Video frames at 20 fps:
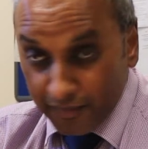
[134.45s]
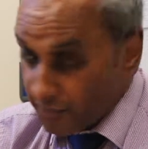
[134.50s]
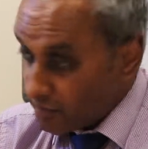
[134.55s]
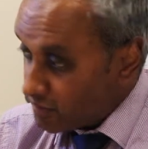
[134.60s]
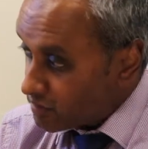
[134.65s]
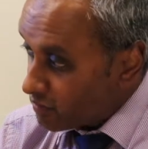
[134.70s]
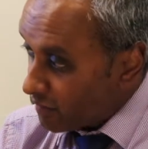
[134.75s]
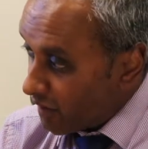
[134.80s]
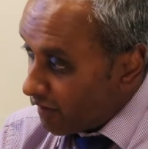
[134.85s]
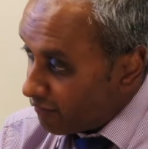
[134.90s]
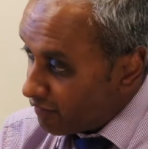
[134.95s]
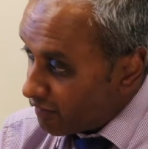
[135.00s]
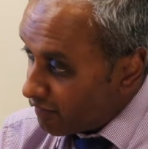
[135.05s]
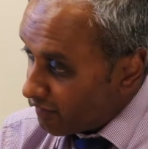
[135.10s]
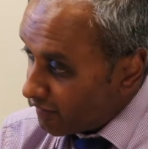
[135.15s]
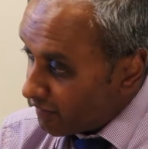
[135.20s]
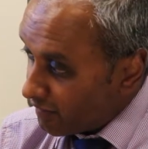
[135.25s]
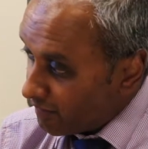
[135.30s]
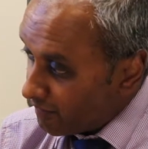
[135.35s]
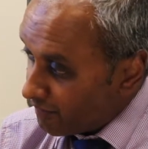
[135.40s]
So
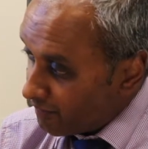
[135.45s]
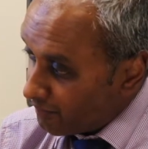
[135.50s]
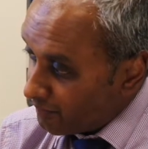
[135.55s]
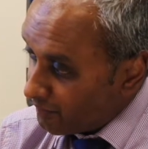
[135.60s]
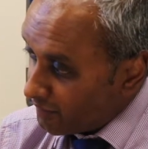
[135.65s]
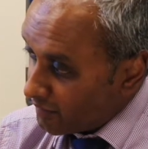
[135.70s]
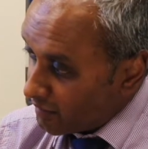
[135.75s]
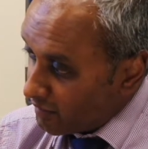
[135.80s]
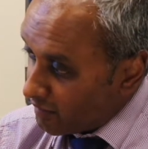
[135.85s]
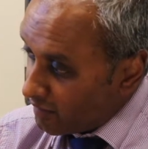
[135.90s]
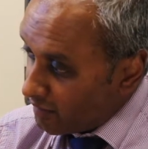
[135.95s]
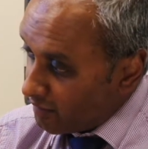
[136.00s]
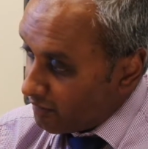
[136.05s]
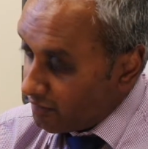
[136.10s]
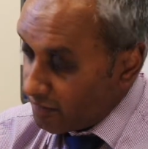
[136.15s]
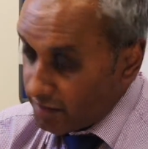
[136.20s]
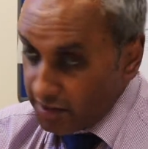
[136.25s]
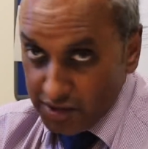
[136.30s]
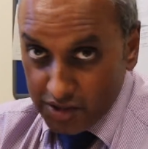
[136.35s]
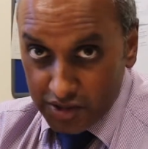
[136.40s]
everything
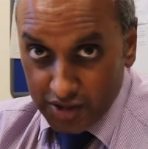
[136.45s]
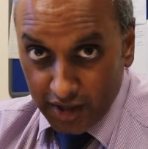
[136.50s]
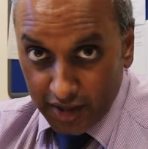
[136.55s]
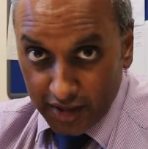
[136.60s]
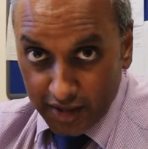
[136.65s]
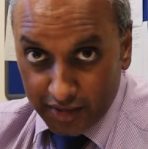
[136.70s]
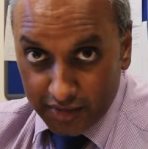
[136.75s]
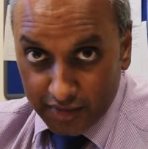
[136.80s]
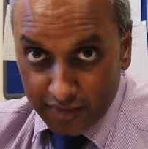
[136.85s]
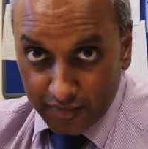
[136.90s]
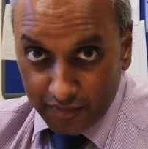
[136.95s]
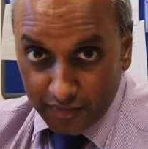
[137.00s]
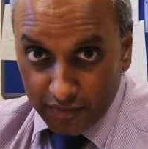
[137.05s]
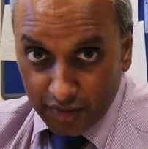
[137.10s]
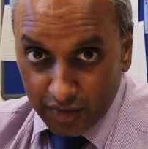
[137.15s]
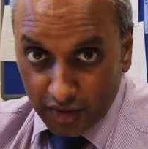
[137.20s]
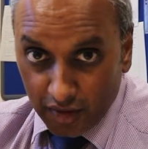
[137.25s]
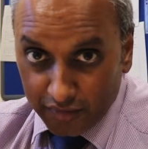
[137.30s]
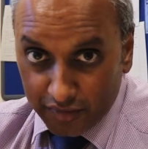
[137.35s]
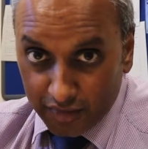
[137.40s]
this side
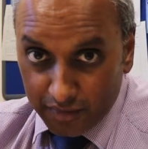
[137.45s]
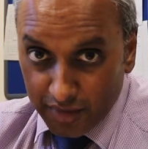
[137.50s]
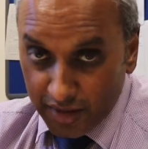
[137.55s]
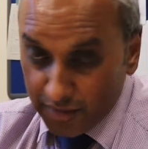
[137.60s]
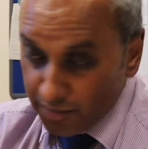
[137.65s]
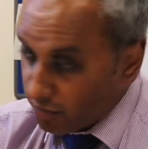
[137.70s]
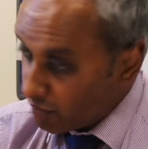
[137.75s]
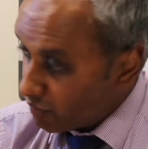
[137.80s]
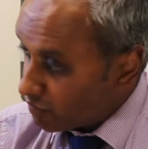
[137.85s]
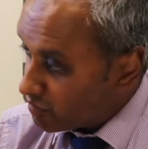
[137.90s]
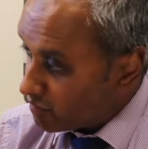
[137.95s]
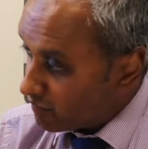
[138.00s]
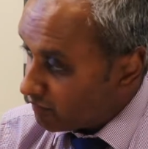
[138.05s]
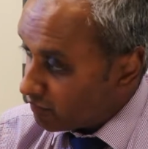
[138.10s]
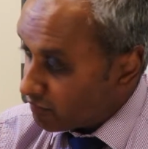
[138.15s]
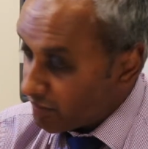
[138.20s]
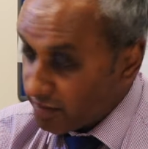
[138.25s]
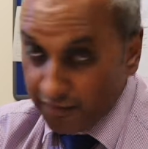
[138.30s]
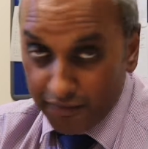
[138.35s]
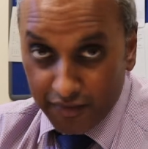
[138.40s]
of the mid portion of the
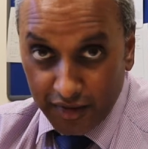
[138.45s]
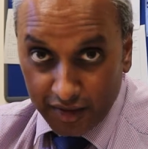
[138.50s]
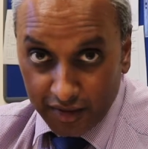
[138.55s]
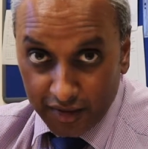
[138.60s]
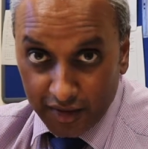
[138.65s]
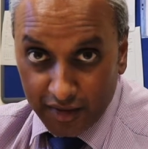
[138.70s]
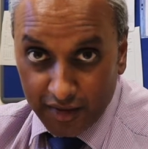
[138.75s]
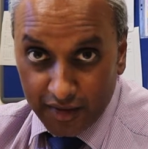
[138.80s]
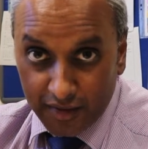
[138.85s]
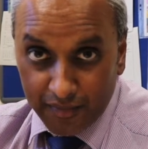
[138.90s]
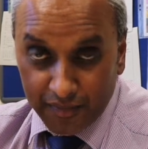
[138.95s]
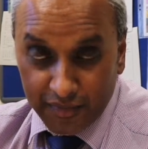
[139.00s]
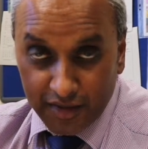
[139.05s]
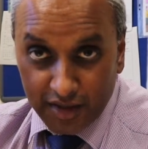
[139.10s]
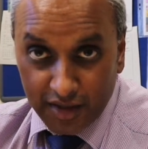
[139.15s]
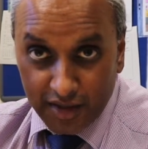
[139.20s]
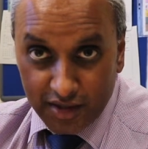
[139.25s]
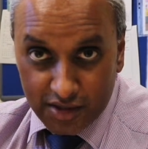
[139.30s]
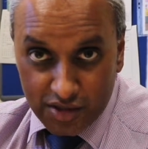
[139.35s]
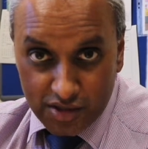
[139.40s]
ring finger
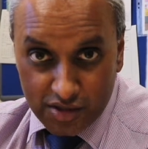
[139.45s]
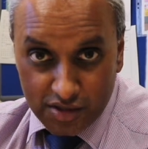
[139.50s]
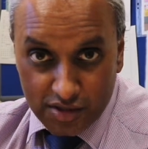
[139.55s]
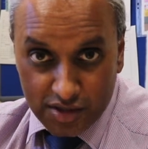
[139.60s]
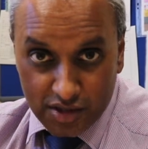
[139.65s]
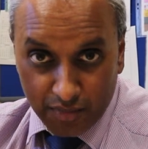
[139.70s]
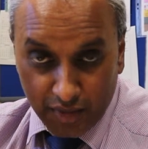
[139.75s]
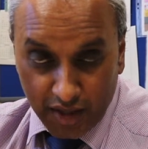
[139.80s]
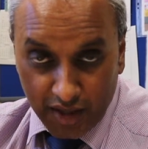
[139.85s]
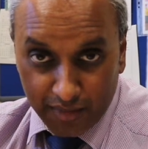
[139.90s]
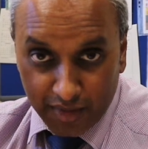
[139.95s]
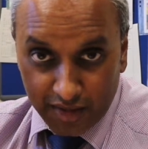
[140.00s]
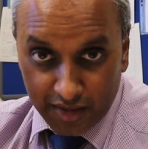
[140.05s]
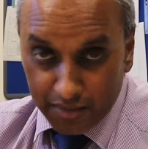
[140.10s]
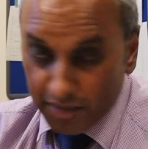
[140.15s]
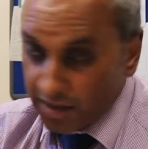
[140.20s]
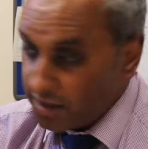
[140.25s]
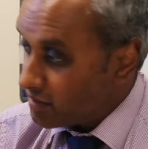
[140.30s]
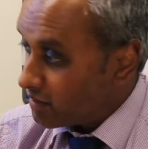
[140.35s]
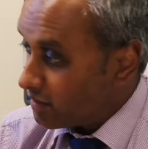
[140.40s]
is supplied by the
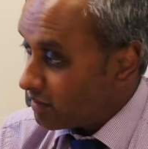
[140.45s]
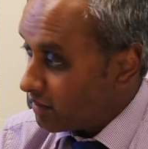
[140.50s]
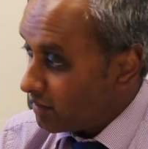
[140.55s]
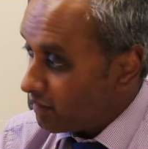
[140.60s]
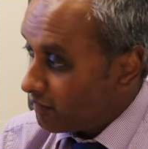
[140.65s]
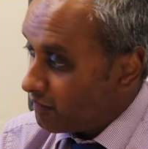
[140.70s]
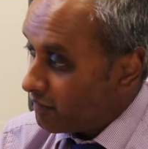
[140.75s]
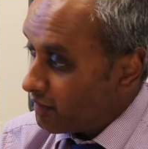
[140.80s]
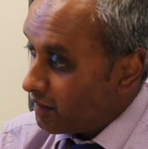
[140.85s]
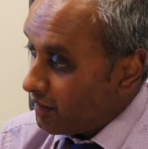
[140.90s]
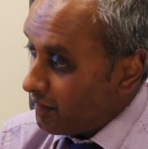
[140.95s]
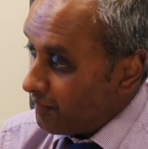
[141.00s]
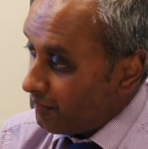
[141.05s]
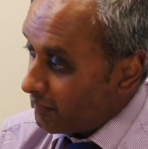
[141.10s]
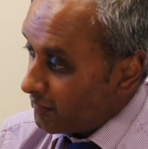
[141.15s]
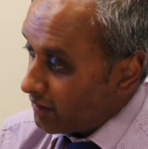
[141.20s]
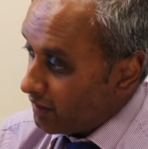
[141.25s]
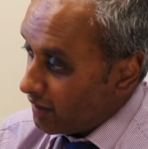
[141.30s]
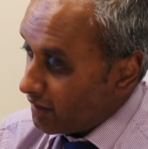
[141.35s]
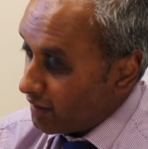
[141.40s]
median nerve,
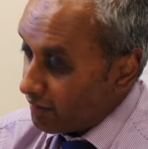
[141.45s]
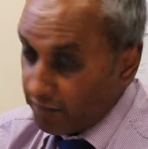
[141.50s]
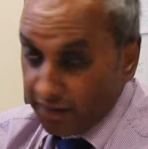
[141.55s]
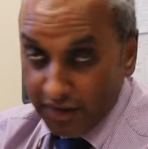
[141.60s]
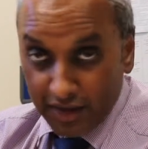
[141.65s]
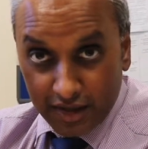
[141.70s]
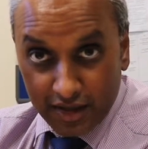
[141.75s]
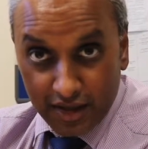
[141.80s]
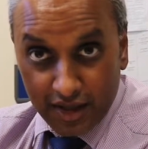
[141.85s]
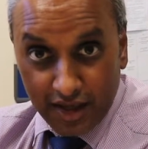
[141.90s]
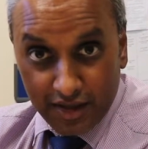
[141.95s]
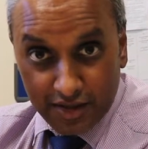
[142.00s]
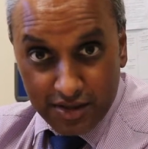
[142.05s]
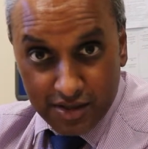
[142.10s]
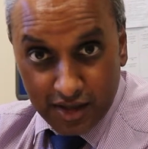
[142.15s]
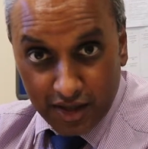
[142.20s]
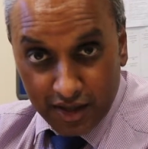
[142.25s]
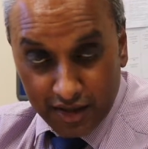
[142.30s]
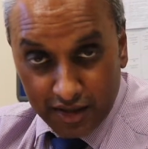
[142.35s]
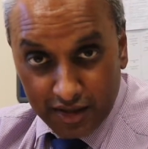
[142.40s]
and everything that
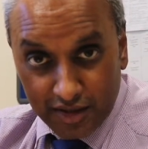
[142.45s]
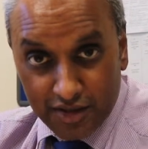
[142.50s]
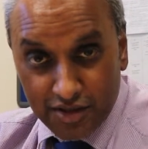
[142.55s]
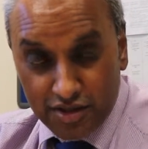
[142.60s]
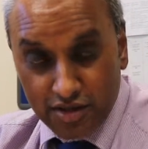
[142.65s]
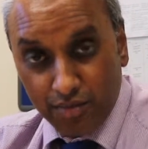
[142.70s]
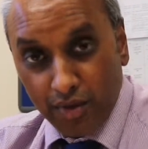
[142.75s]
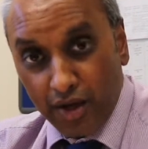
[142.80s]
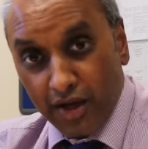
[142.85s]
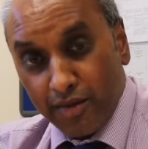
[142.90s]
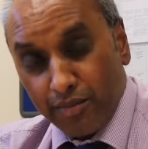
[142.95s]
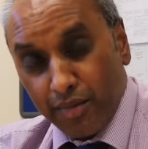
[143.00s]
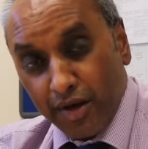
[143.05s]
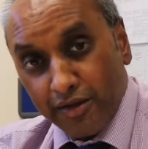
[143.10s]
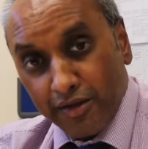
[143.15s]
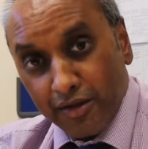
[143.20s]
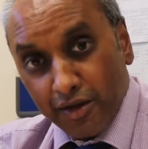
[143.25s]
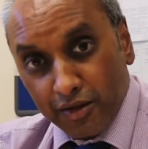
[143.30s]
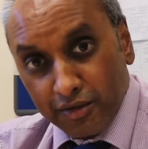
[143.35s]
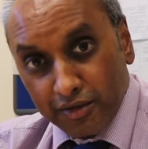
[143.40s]
side is supplied by
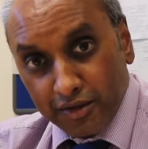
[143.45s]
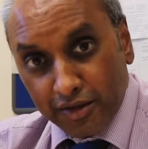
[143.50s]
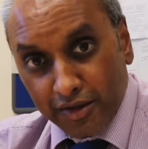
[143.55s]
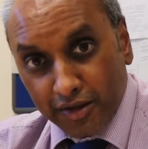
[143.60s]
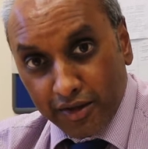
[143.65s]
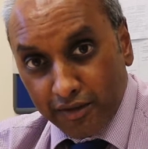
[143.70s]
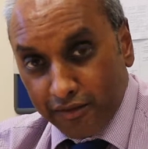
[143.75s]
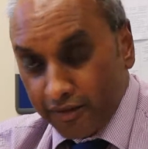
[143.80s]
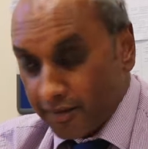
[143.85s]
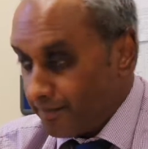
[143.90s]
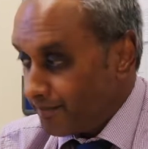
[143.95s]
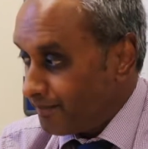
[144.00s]
the ulnar nerve.